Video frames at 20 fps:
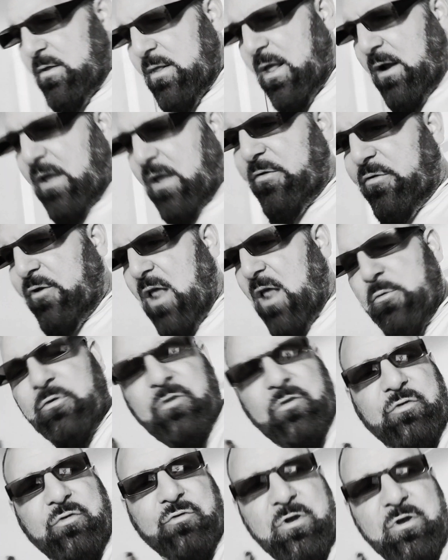like I said, I was
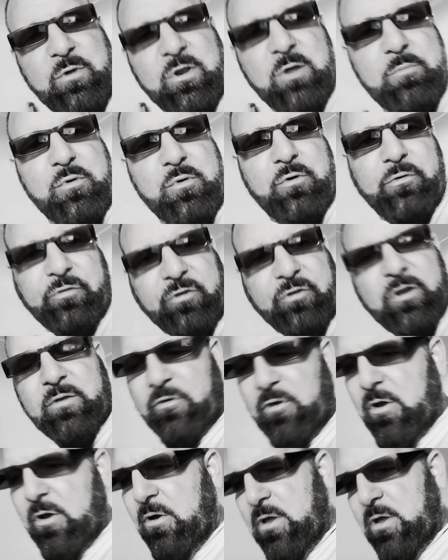just streaming the bullshit.
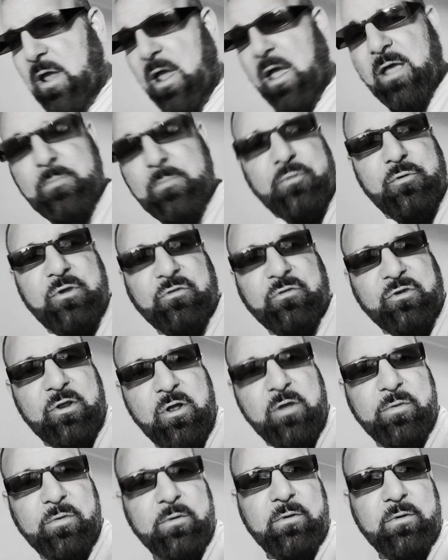So yeah, I appreciate
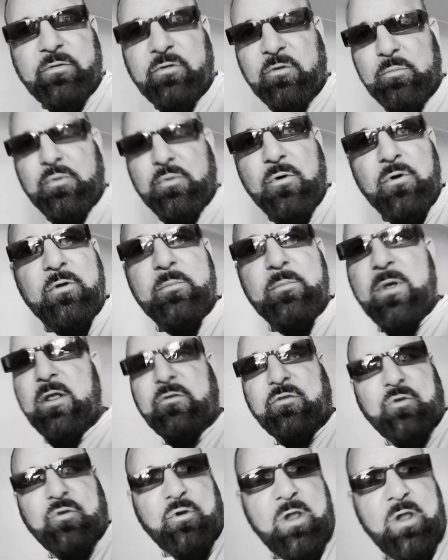all the support, man.
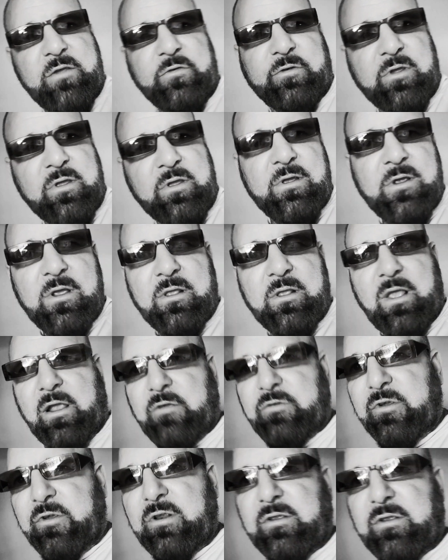It's crazy. Like I
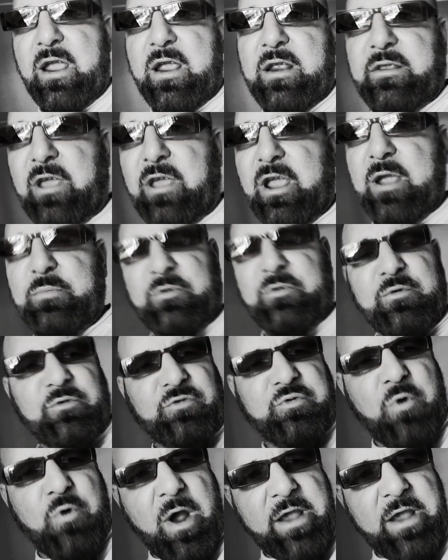said, Dane came through
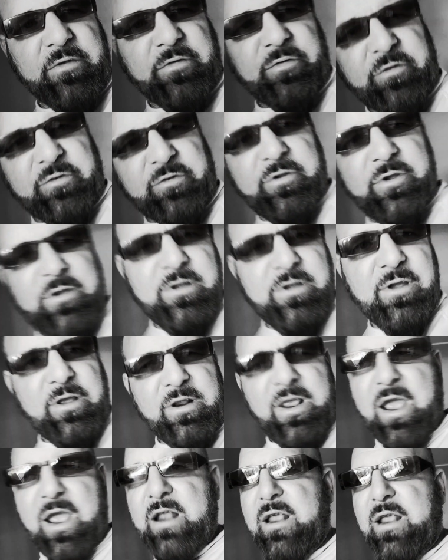twice
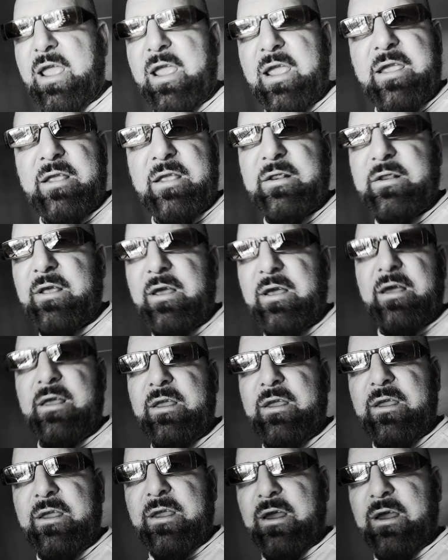in NA and uh,
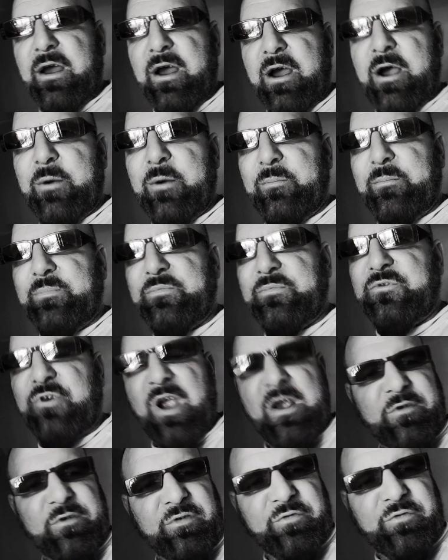um,
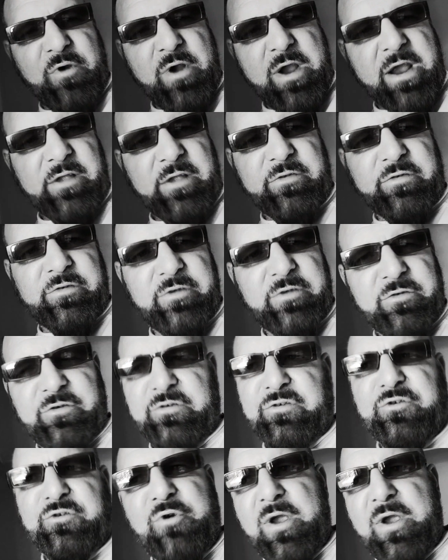Travis France. It's
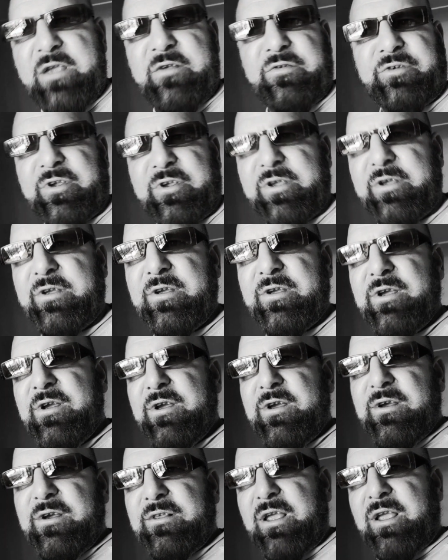just crazy.
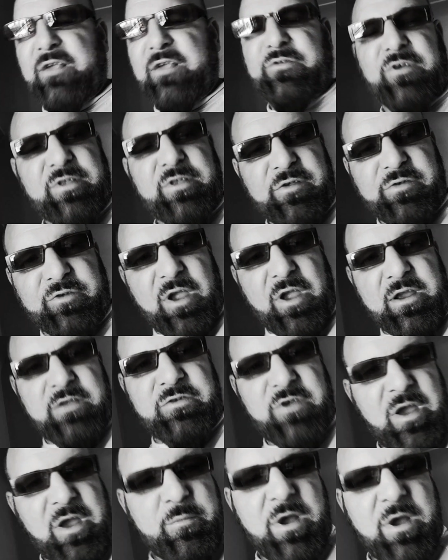Like I said, the second
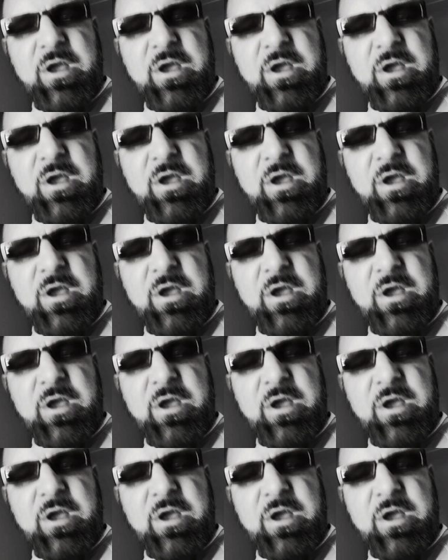time